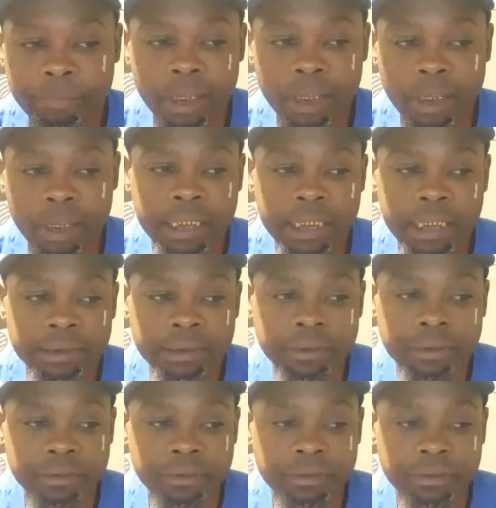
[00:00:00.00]

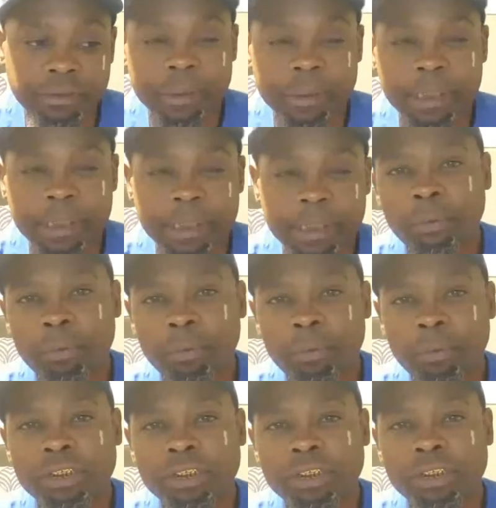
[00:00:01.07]
is to me a way to
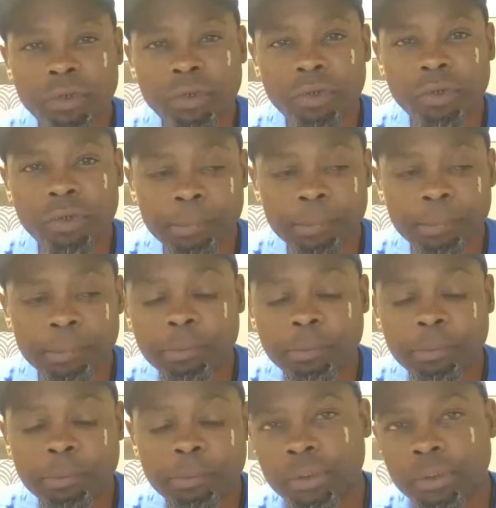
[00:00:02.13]
control the people
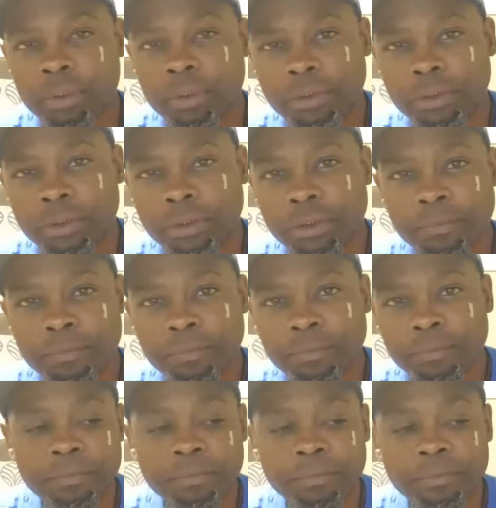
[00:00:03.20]
more, you know?
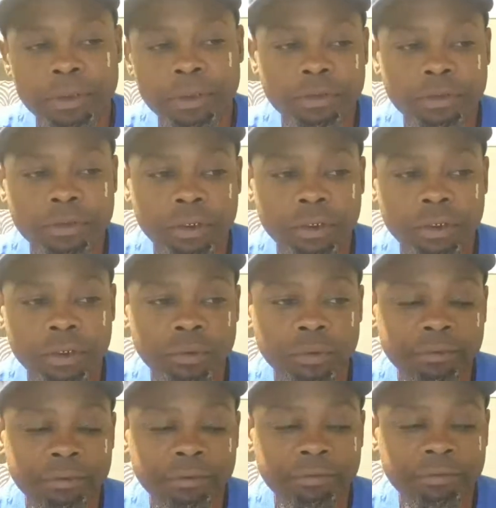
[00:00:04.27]
So
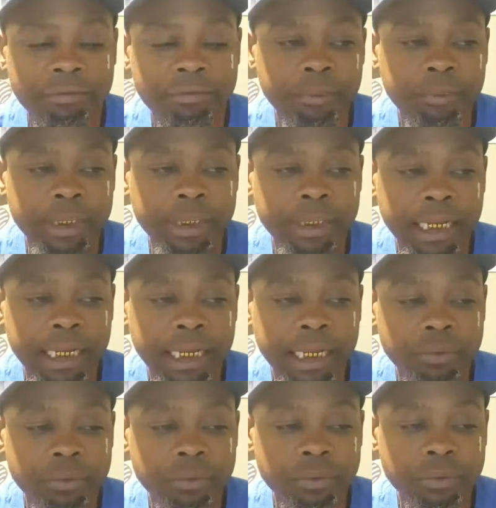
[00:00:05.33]
I feel we have
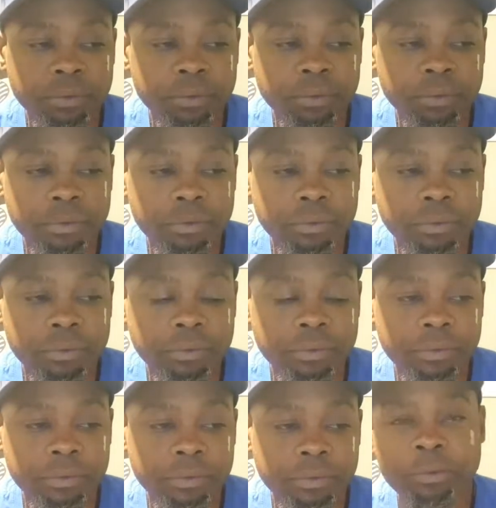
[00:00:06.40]
to,
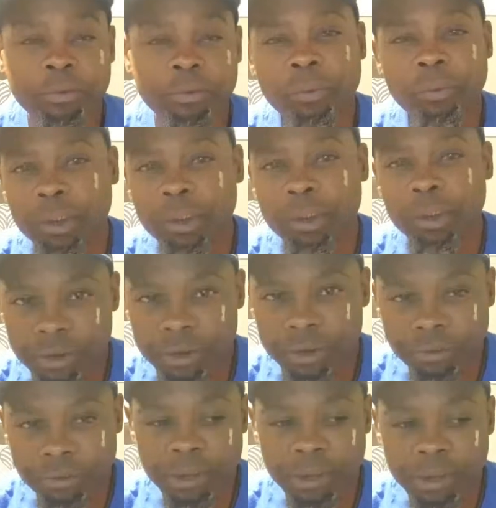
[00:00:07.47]
if you really want to
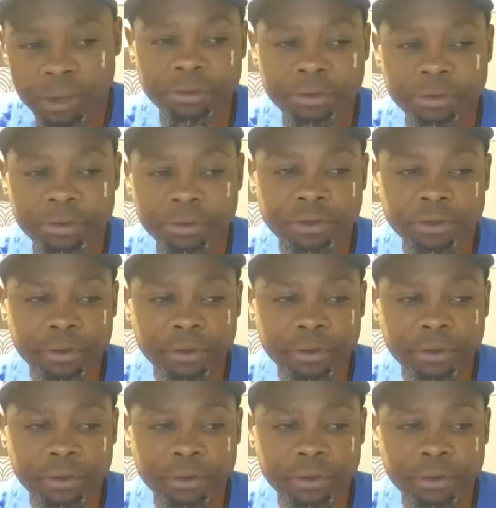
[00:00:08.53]
do something this year,